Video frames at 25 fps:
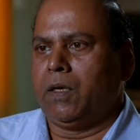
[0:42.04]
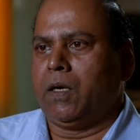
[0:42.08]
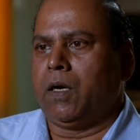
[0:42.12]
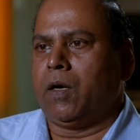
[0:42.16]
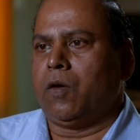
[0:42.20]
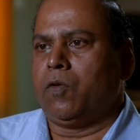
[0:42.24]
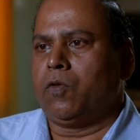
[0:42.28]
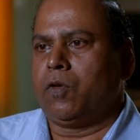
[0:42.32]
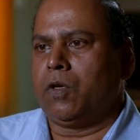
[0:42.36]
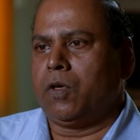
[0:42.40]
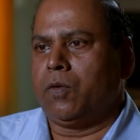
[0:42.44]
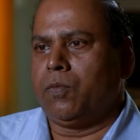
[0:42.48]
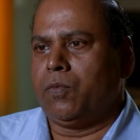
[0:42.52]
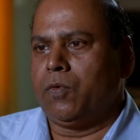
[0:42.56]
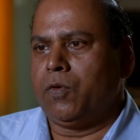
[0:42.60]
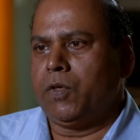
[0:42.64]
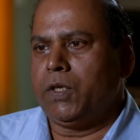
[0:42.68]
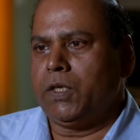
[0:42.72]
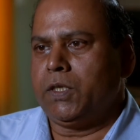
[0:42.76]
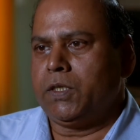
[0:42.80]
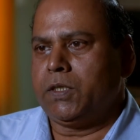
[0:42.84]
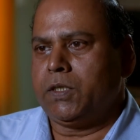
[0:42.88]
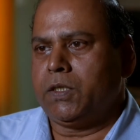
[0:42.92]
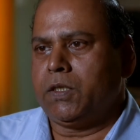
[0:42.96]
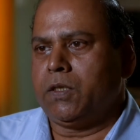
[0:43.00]
out of
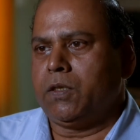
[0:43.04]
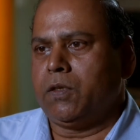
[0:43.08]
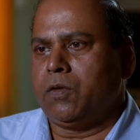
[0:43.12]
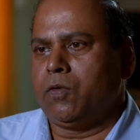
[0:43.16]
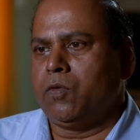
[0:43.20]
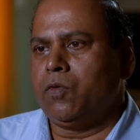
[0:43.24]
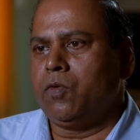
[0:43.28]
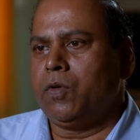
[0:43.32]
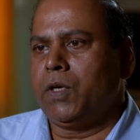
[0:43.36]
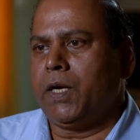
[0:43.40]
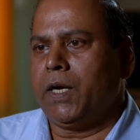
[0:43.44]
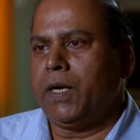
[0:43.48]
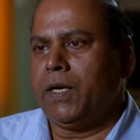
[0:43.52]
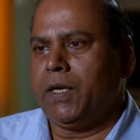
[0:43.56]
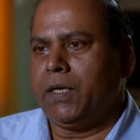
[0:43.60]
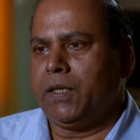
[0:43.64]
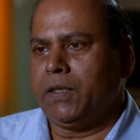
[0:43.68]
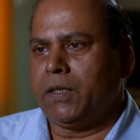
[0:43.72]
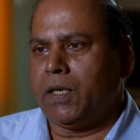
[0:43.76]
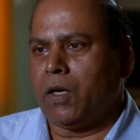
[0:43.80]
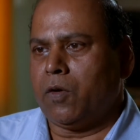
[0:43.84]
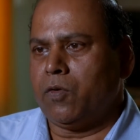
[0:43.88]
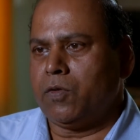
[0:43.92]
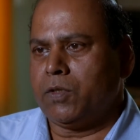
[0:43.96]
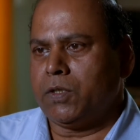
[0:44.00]
which two hundred ninety
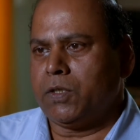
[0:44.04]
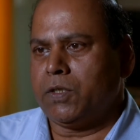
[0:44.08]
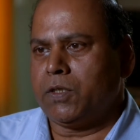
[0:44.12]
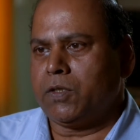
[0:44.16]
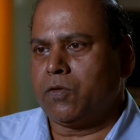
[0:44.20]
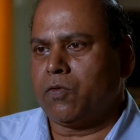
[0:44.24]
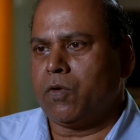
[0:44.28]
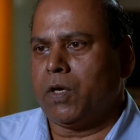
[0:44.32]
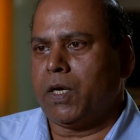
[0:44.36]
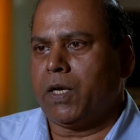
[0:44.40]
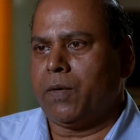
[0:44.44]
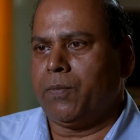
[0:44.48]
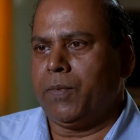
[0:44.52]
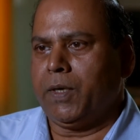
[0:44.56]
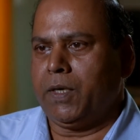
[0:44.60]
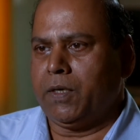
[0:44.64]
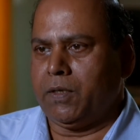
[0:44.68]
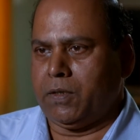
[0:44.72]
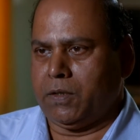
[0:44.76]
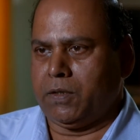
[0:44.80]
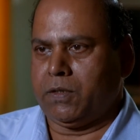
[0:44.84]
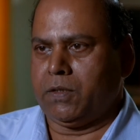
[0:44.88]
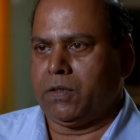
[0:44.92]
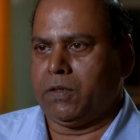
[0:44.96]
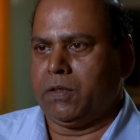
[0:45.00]
thousand square
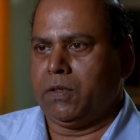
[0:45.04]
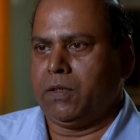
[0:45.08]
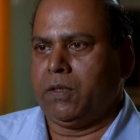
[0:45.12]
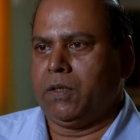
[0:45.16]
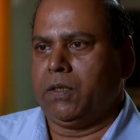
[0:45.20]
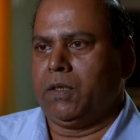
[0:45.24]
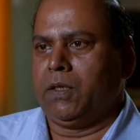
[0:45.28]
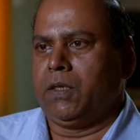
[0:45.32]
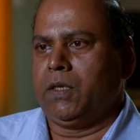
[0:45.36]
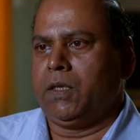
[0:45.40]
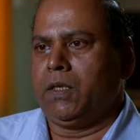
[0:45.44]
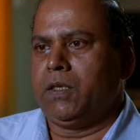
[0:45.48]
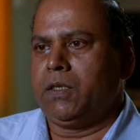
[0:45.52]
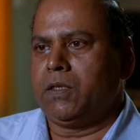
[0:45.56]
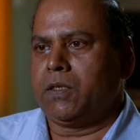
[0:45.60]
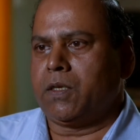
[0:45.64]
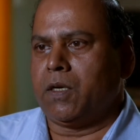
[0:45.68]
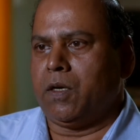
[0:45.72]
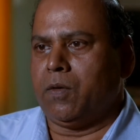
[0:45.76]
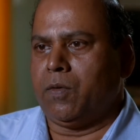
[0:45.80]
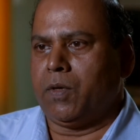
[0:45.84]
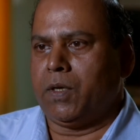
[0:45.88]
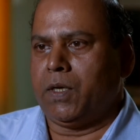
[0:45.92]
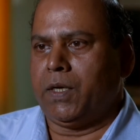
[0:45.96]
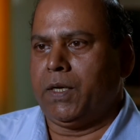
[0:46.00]
meters is
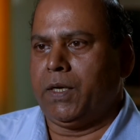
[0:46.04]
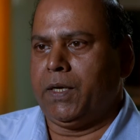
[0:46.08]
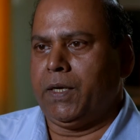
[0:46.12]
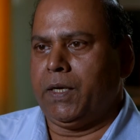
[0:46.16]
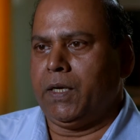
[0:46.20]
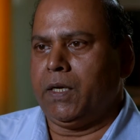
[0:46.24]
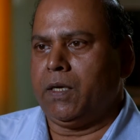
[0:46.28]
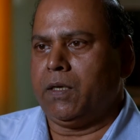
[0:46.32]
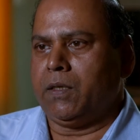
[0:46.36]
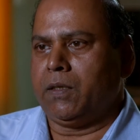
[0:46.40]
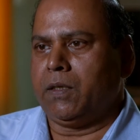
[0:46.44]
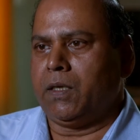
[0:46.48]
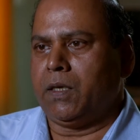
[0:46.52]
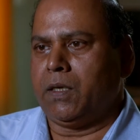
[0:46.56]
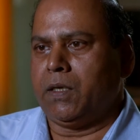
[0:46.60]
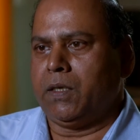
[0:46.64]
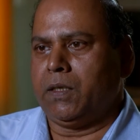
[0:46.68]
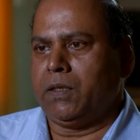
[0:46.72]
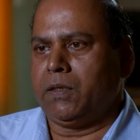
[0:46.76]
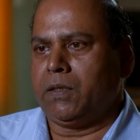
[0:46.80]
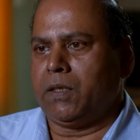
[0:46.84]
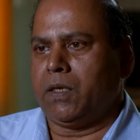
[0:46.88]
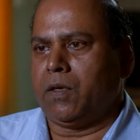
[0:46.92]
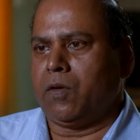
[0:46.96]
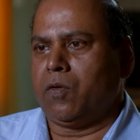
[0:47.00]
covered area, that
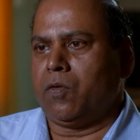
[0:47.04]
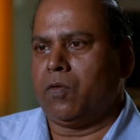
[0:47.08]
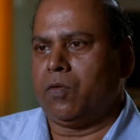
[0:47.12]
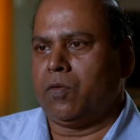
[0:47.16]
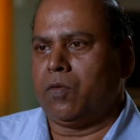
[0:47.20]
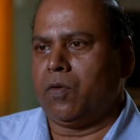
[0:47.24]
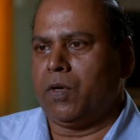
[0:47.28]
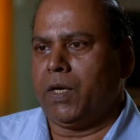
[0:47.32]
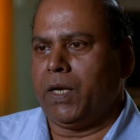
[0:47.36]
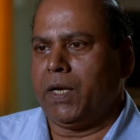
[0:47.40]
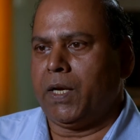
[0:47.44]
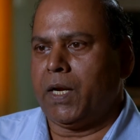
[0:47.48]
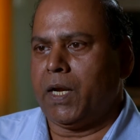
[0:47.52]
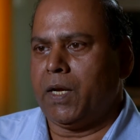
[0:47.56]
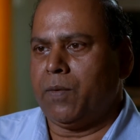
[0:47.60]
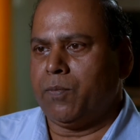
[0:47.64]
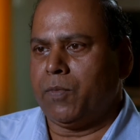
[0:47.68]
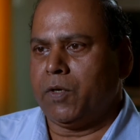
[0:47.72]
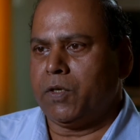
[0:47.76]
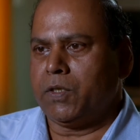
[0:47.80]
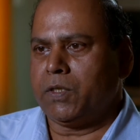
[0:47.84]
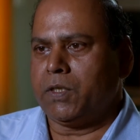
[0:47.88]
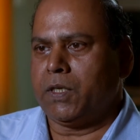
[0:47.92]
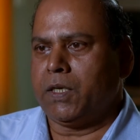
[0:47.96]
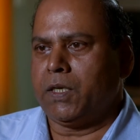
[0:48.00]
is around twenty-nine
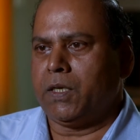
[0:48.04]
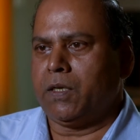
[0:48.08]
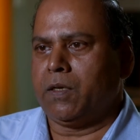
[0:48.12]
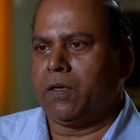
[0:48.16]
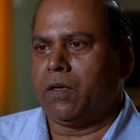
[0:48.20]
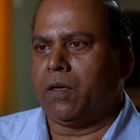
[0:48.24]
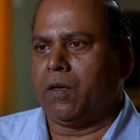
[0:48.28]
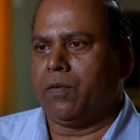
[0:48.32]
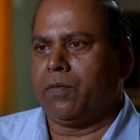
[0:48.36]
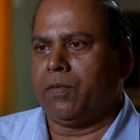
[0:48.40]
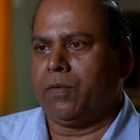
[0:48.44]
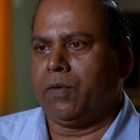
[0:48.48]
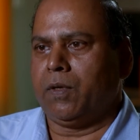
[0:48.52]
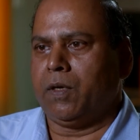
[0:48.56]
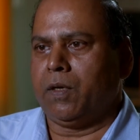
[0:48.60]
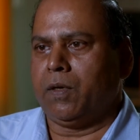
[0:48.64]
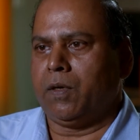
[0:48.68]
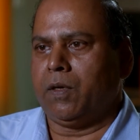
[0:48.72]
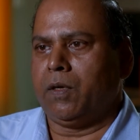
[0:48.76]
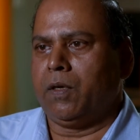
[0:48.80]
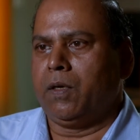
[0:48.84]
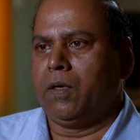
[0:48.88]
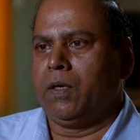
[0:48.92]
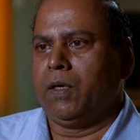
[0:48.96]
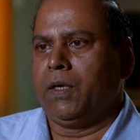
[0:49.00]
percent of the
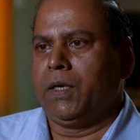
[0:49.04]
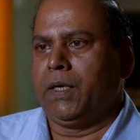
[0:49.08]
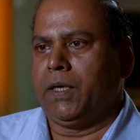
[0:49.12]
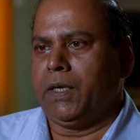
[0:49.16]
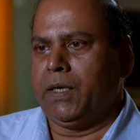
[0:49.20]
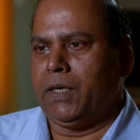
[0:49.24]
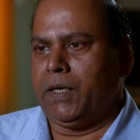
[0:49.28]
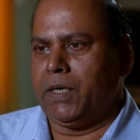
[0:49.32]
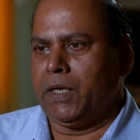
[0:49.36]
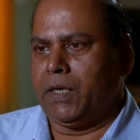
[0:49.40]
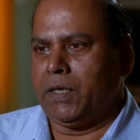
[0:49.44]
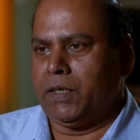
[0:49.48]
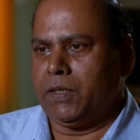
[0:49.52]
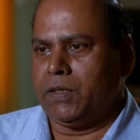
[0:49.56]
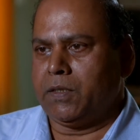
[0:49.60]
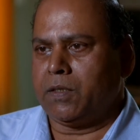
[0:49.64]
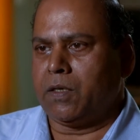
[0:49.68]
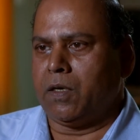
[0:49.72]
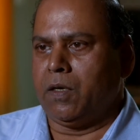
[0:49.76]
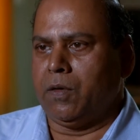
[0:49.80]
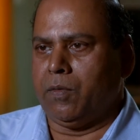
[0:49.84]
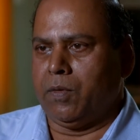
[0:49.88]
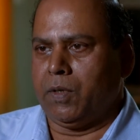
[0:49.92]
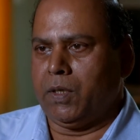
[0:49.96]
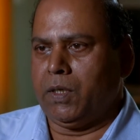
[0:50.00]
area is
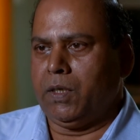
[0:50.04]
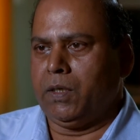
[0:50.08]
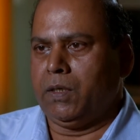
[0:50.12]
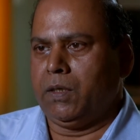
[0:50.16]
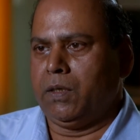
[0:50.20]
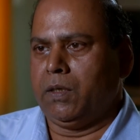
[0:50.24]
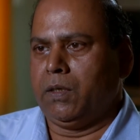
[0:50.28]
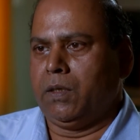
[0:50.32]
covered.